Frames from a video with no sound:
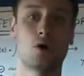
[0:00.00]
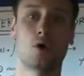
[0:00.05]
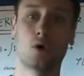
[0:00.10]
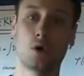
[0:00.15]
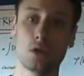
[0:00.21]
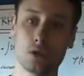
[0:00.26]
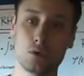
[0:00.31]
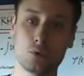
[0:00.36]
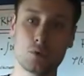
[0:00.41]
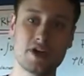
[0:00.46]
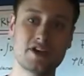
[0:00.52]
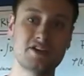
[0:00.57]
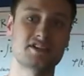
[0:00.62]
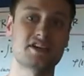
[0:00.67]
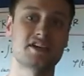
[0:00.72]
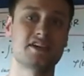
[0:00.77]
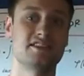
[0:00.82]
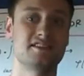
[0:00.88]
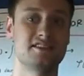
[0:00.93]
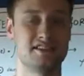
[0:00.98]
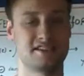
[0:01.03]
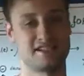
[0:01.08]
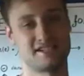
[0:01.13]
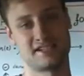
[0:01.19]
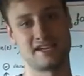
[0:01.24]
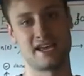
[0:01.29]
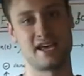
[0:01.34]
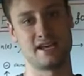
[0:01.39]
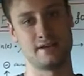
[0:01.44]
always the
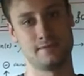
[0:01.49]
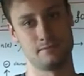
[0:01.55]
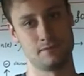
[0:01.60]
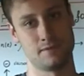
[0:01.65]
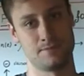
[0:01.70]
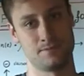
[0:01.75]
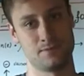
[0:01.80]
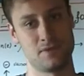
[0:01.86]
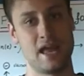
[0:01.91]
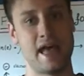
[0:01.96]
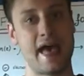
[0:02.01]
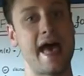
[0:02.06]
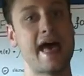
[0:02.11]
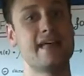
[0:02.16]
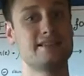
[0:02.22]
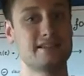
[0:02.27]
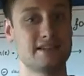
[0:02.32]
same. And